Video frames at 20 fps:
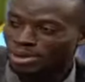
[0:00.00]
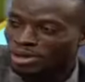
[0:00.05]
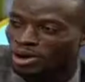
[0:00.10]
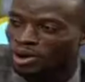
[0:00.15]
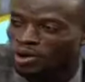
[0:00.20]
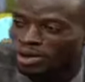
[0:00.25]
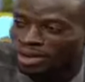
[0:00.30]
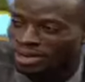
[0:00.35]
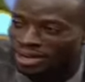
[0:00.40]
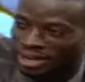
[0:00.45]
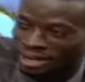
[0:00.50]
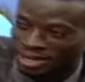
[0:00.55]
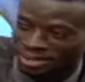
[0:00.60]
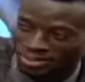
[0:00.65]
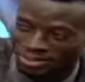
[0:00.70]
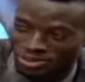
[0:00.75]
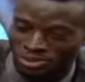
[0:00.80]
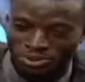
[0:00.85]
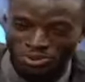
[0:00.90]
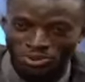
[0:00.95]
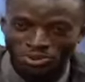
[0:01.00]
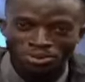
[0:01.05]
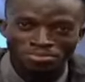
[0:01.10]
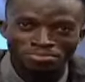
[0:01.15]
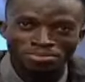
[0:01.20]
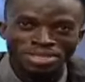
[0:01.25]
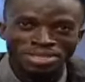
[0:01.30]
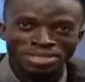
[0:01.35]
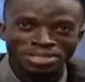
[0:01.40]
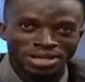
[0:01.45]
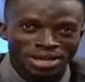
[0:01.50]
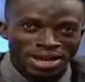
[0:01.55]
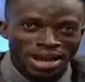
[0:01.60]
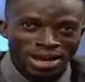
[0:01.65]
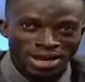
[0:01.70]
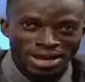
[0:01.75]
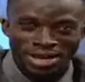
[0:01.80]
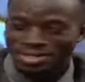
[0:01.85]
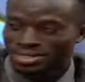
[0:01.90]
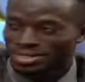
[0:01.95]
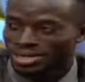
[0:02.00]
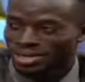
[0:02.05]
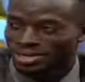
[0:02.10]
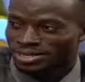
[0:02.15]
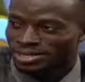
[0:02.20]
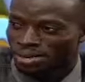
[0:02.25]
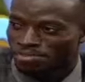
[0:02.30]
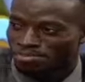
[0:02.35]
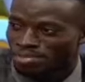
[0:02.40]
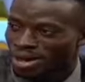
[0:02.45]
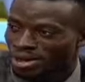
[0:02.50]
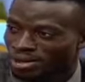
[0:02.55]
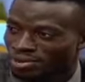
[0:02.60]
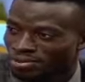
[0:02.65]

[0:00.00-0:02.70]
ya okeka. So me dey like I said, the best.